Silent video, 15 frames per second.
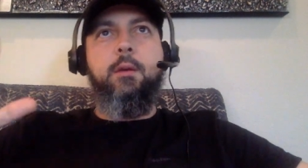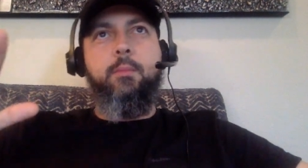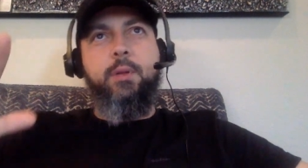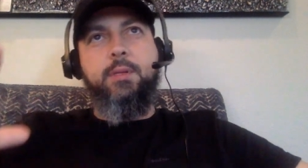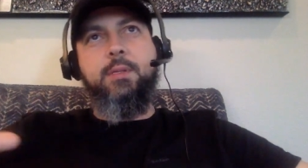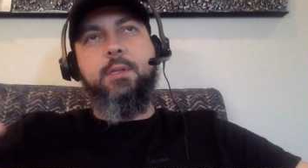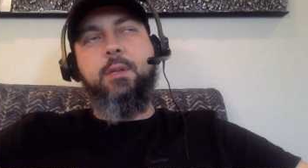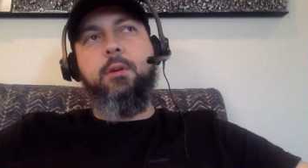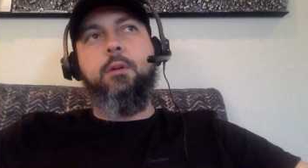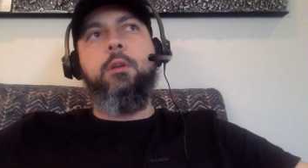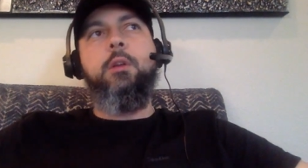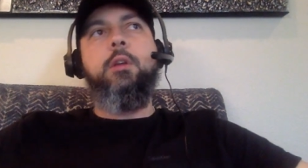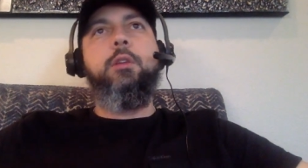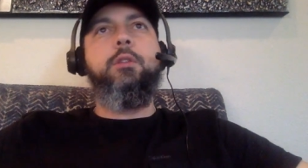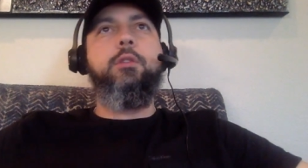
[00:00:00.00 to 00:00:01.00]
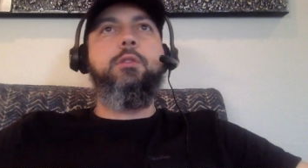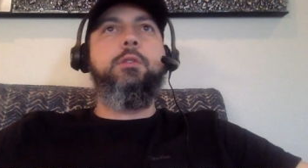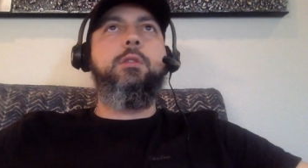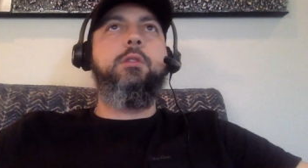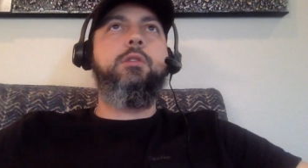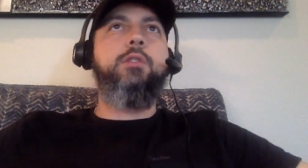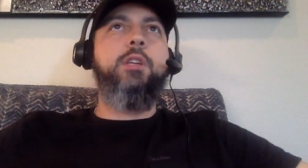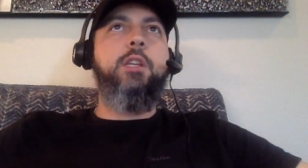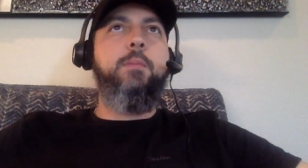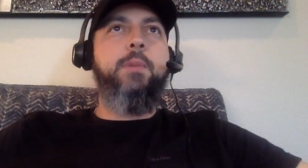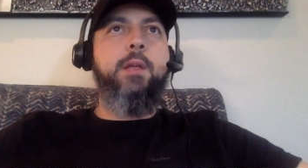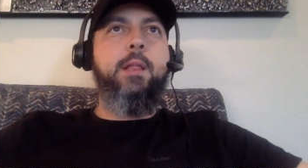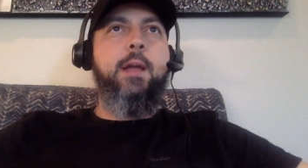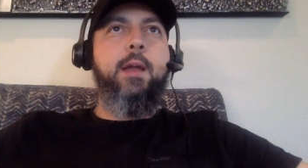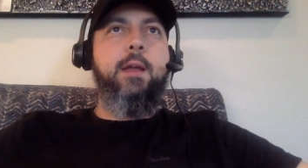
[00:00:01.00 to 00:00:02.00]
But still, there's there's going to
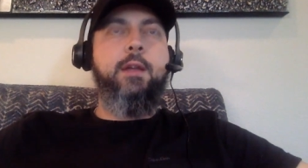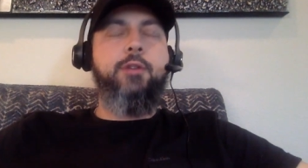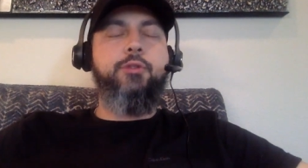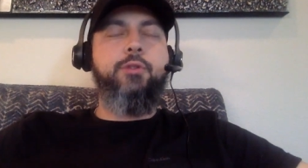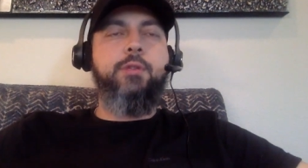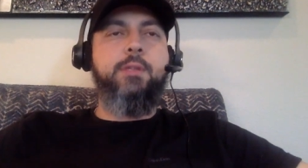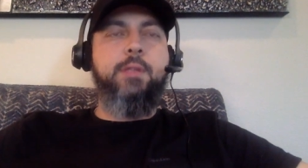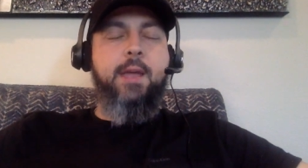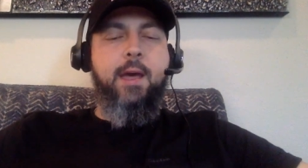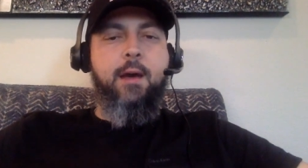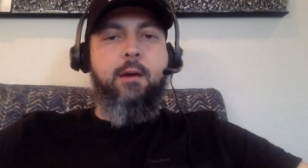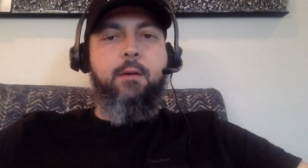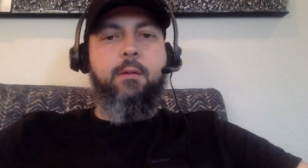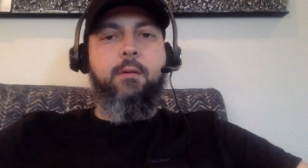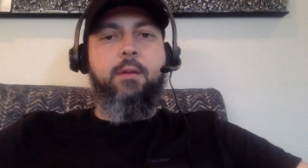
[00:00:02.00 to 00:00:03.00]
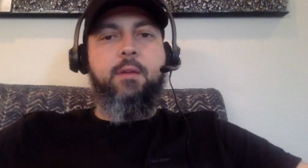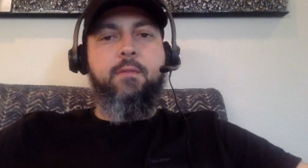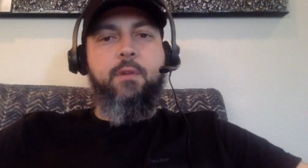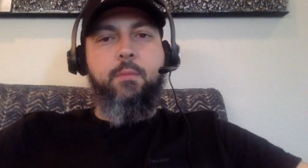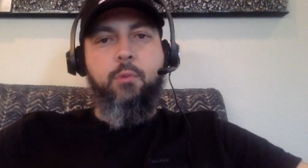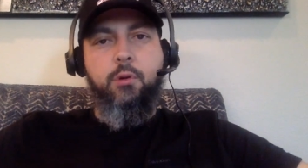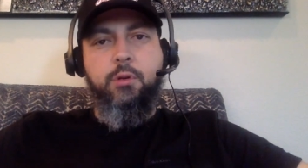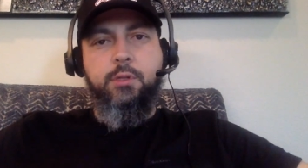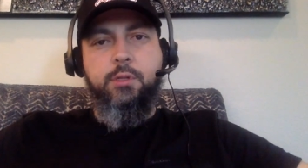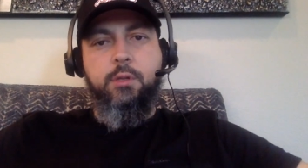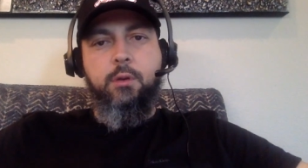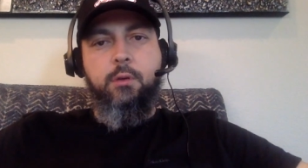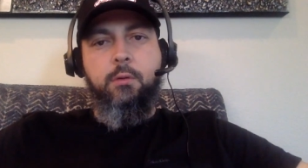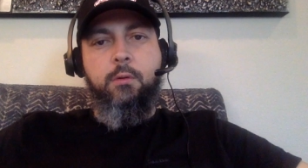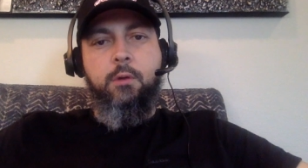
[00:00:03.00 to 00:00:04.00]
be a lot of interest now, even more
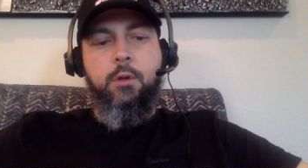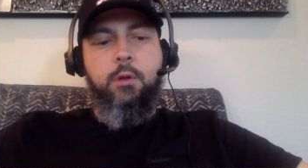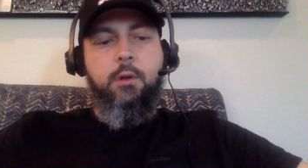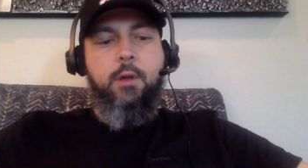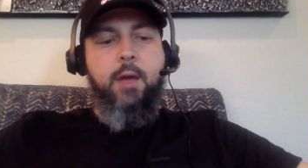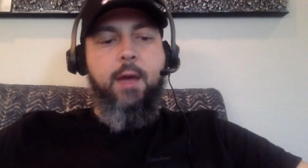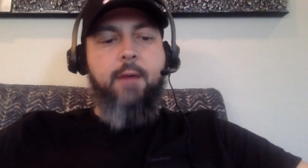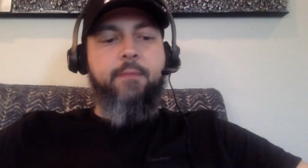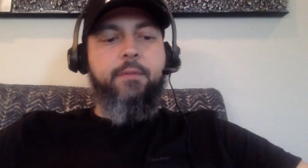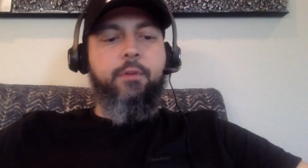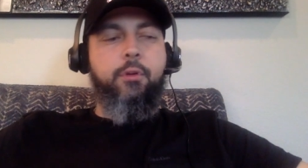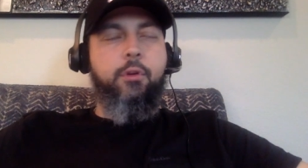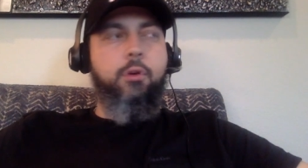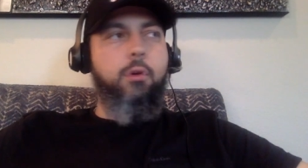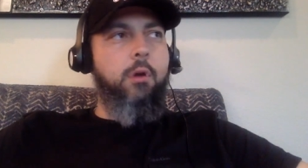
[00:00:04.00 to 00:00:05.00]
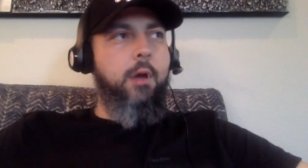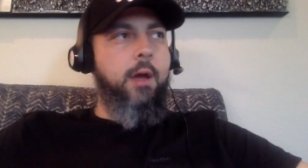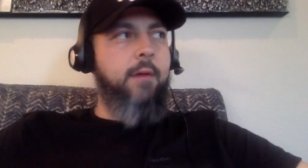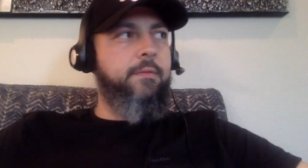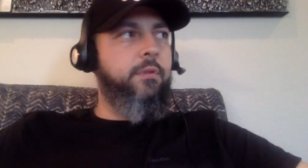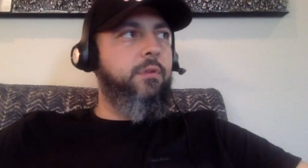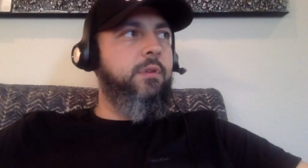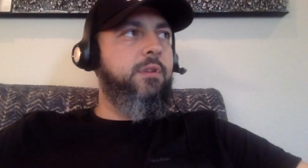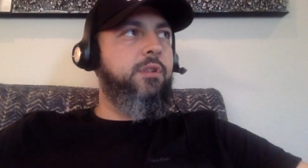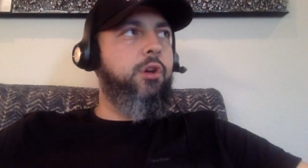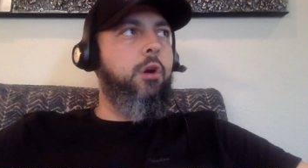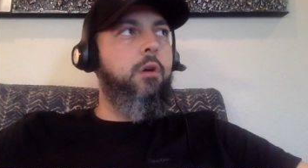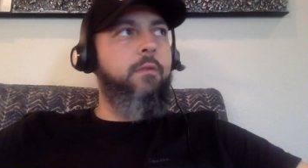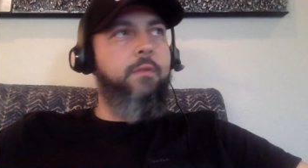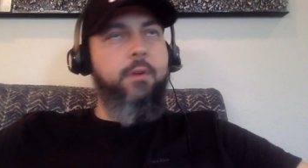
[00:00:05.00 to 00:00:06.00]
so after after this
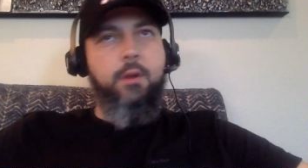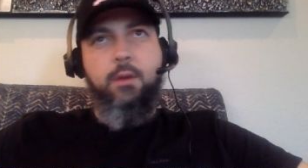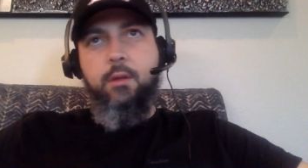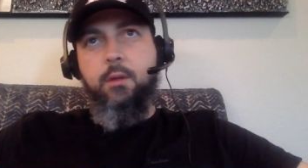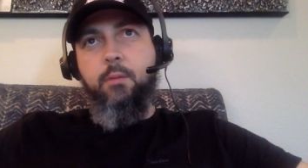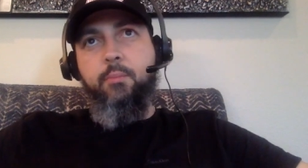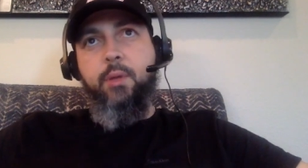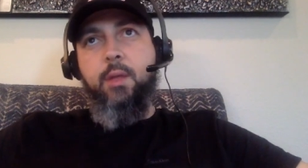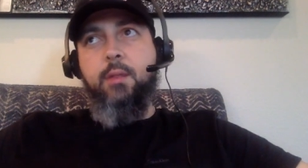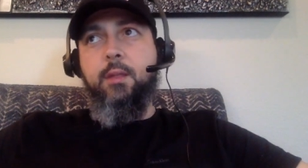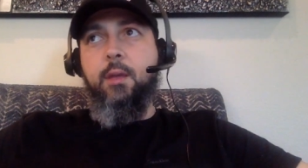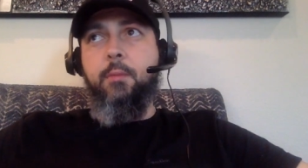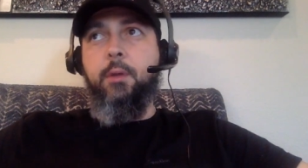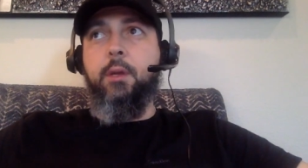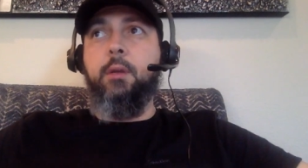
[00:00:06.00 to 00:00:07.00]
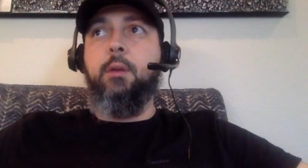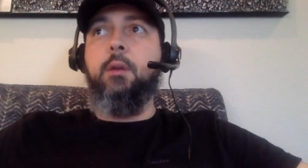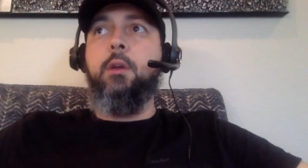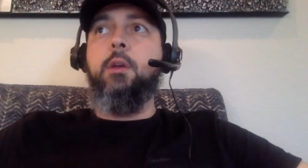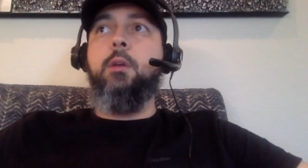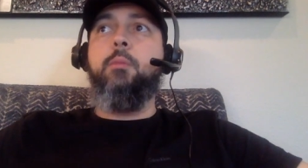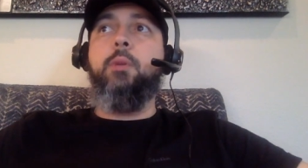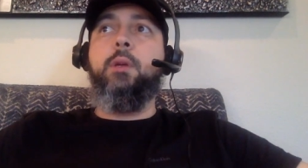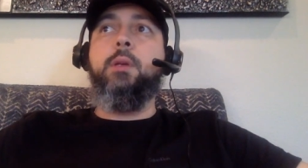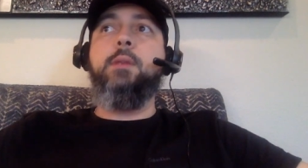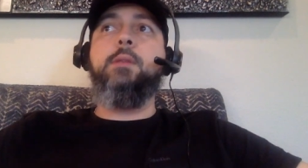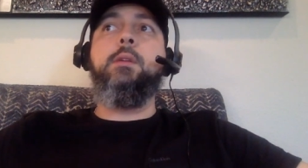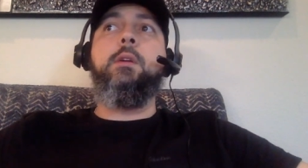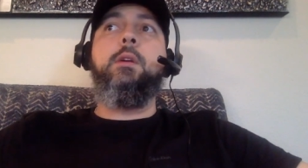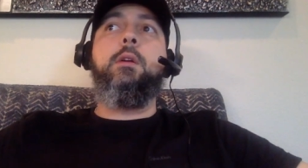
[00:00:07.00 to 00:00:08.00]
COVID pandemic,
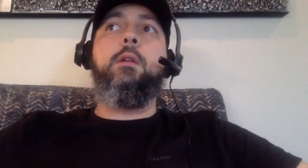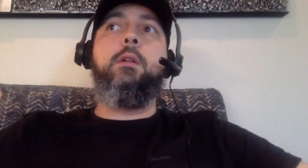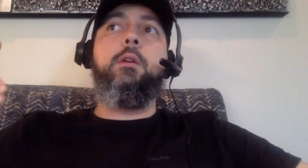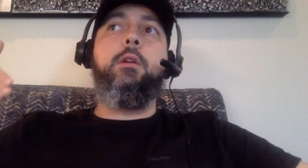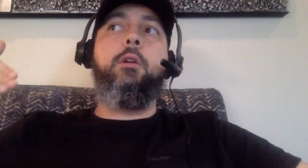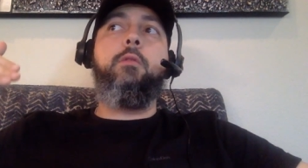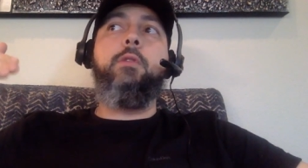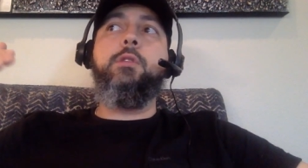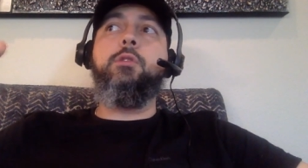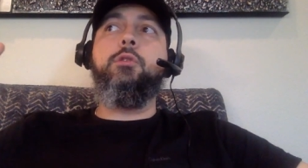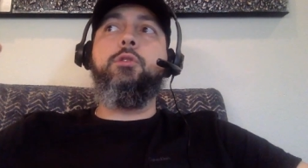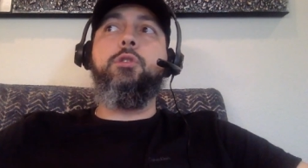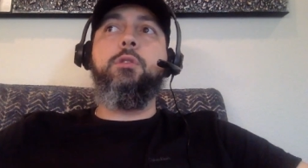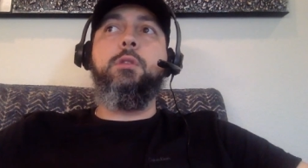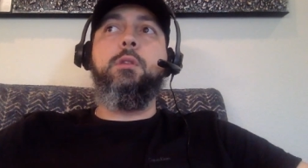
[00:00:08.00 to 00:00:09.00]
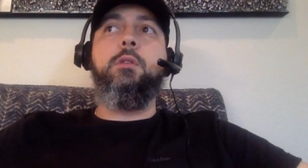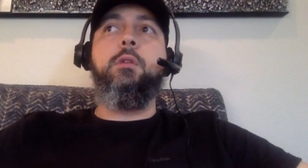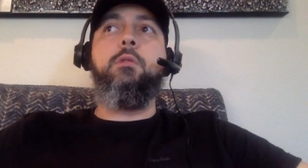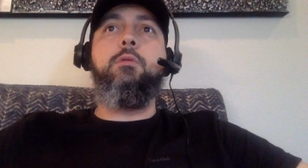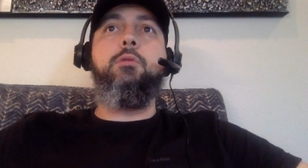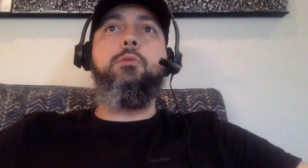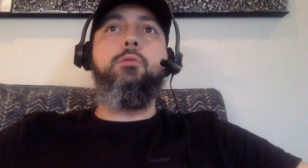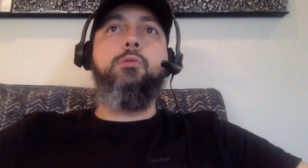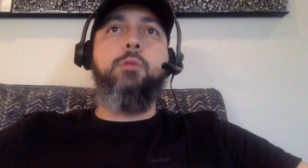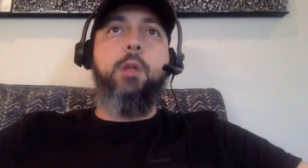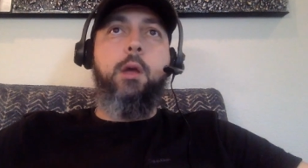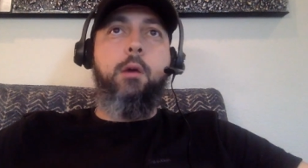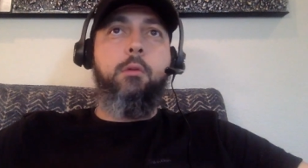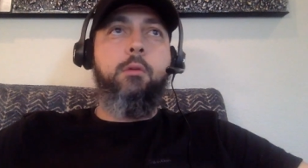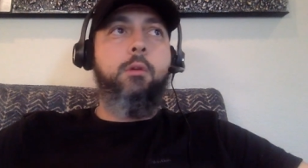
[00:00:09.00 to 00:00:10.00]
because clinical research is in the news
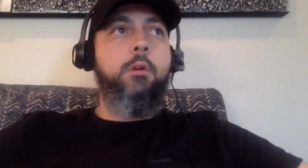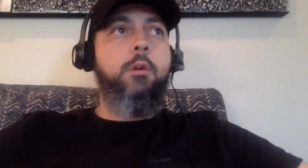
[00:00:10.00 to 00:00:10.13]
now.